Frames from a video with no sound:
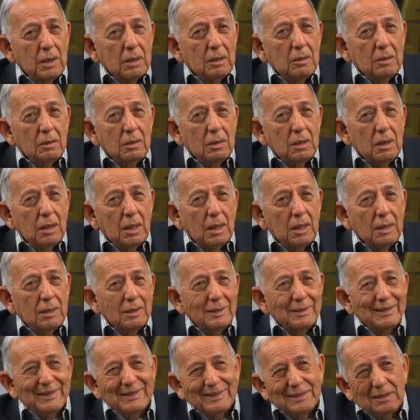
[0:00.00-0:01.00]
they could not,
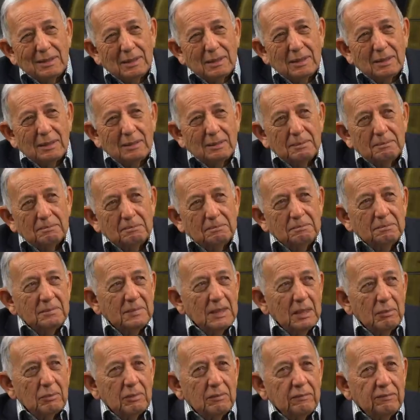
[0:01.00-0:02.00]
um,
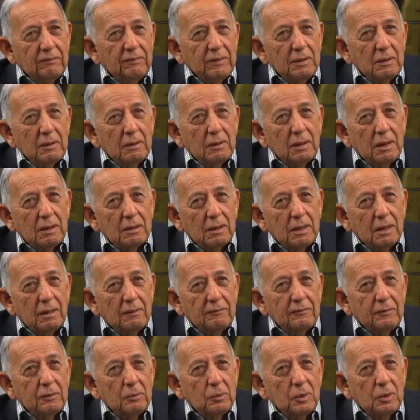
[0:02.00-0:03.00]
they would feel
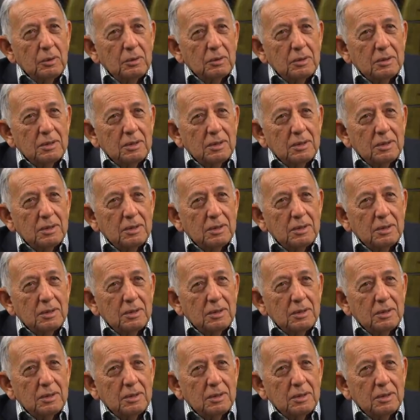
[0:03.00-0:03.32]
uncomfortable